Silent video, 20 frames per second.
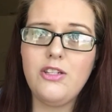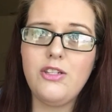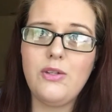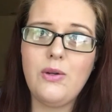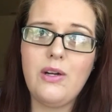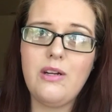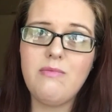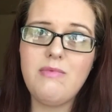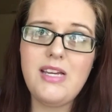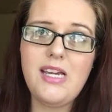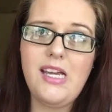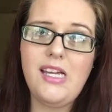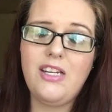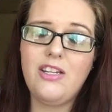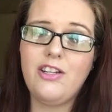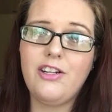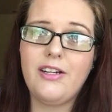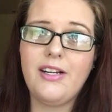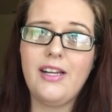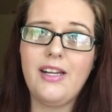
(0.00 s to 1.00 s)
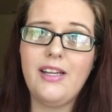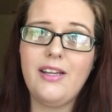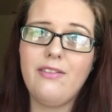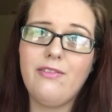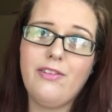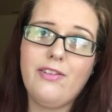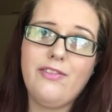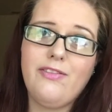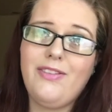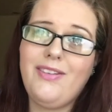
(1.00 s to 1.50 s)
So I mean, you're getting
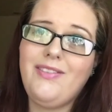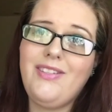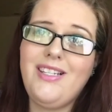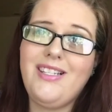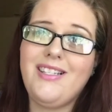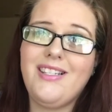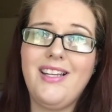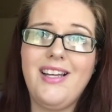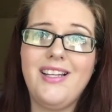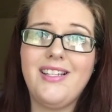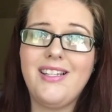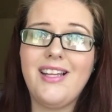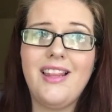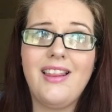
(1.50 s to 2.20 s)
it for fifty cents,